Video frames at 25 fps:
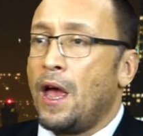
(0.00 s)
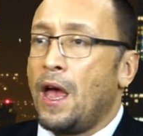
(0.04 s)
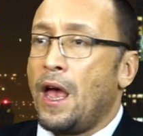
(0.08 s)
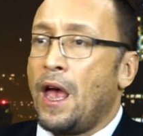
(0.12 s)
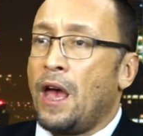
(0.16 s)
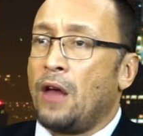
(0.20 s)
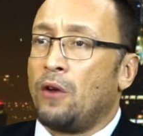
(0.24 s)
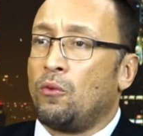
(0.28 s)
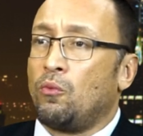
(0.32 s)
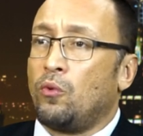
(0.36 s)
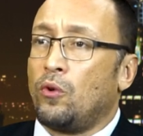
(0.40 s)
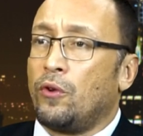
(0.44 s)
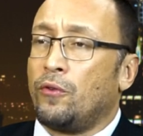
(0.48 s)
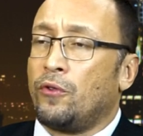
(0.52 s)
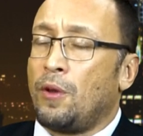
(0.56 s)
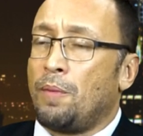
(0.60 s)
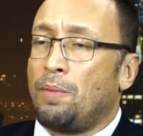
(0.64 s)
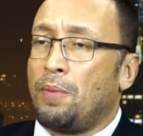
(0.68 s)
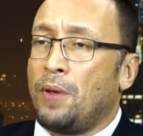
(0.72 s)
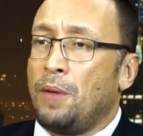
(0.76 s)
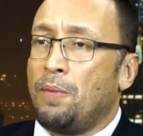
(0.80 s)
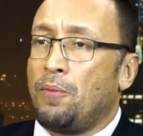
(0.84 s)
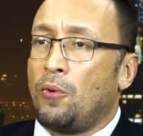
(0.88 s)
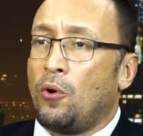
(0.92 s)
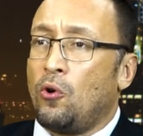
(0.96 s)
And the
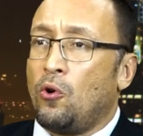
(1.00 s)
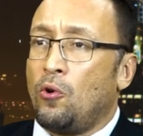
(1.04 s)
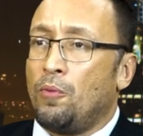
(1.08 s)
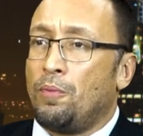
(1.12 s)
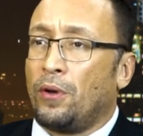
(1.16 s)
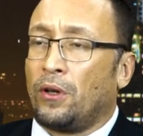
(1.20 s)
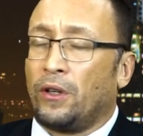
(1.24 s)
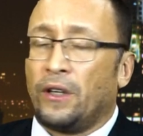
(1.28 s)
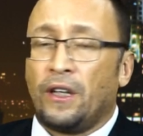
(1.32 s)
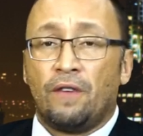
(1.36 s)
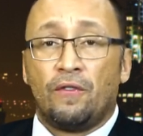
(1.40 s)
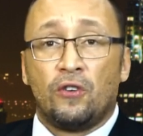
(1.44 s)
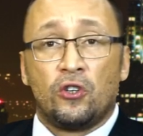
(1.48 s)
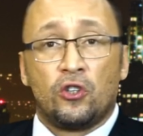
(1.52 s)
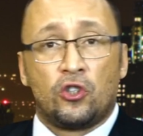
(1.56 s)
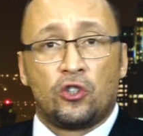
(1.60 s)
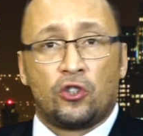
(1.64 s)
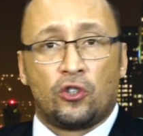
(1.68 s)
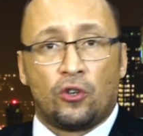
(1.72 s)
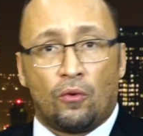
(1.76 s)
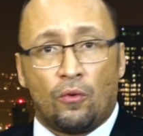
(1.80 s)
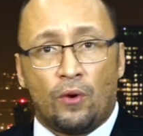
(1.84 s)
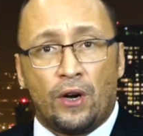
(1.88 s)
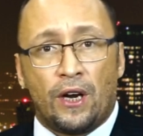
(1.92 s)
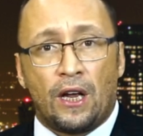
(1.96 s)
people who believe in
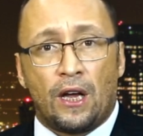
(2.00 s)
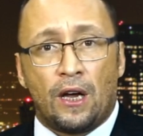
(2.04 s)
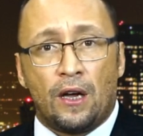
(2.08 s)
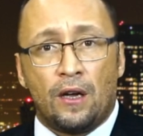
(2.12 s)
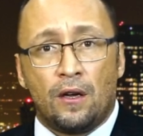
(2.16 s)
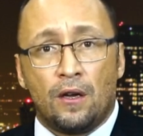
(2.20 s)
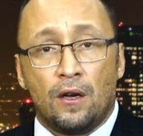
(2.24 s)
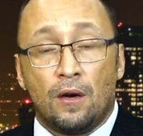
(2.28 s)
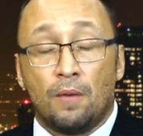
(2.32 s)
Sharia